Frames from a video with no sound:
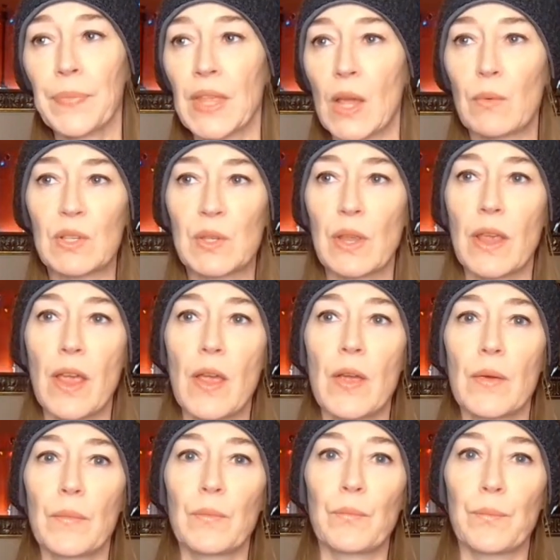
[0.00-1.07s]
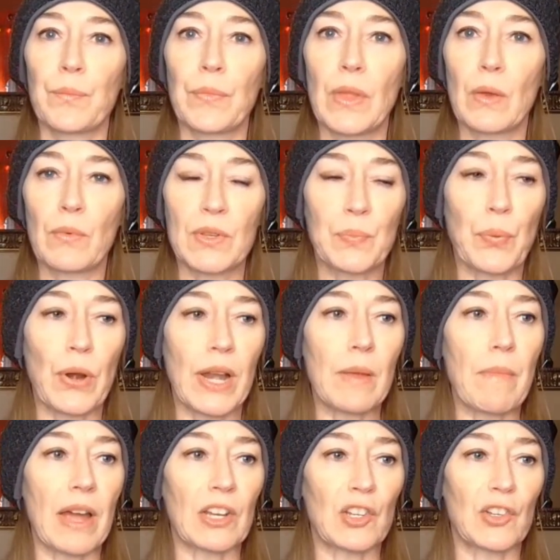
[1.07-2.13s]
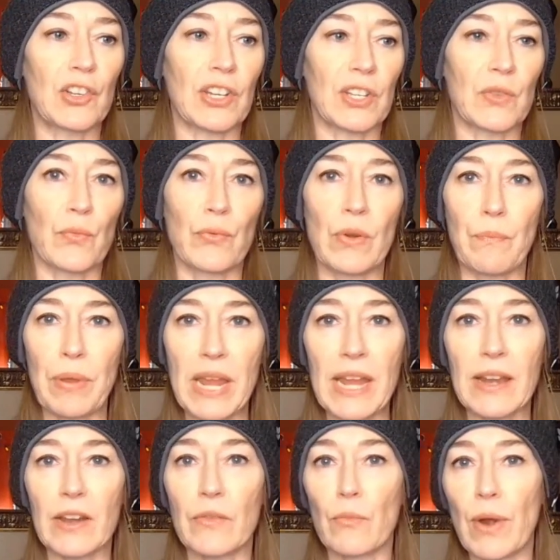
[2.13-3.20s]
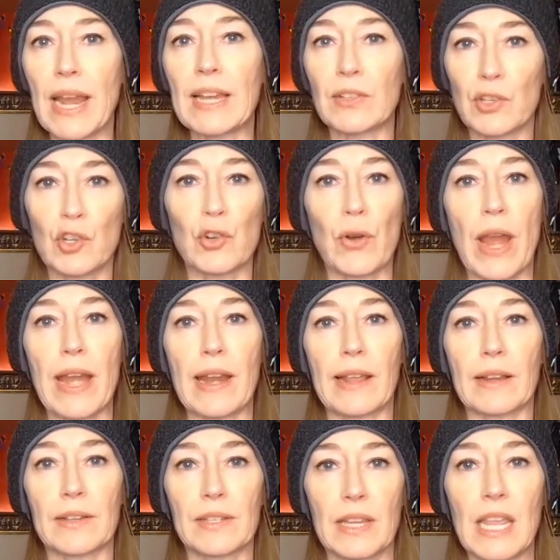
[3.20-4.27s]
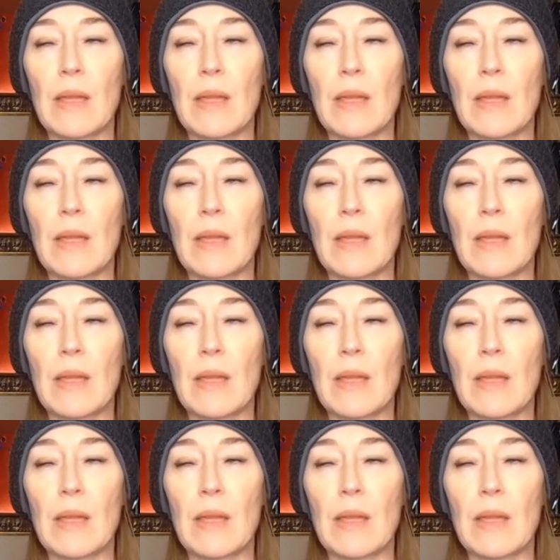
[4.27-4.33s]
It was pretty much just repeated Ray's trainings.